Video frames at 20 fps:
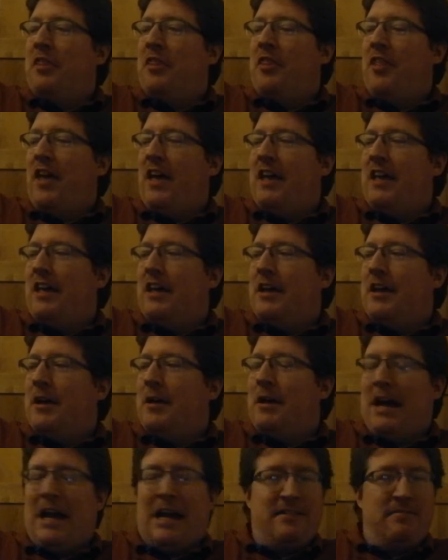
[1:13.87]
They
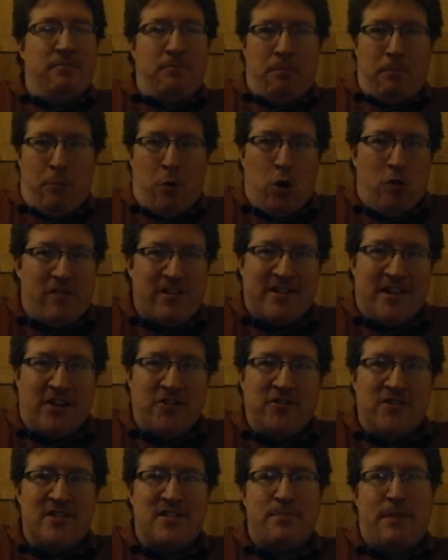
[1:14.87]
had poor
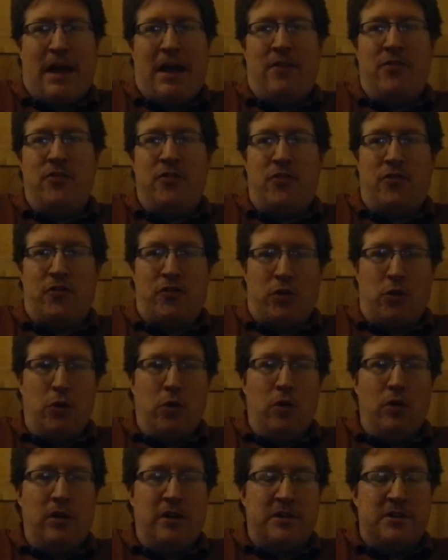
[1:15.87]
attention spans at
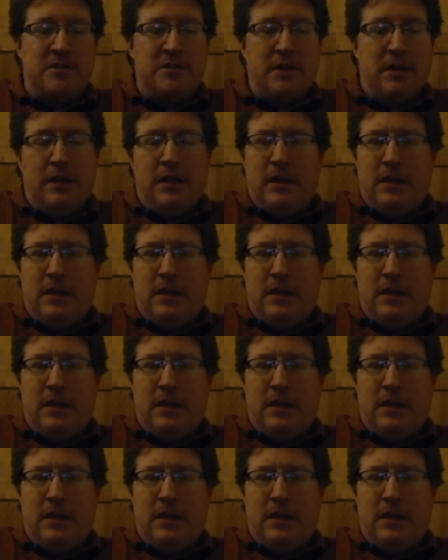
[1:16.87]
school, and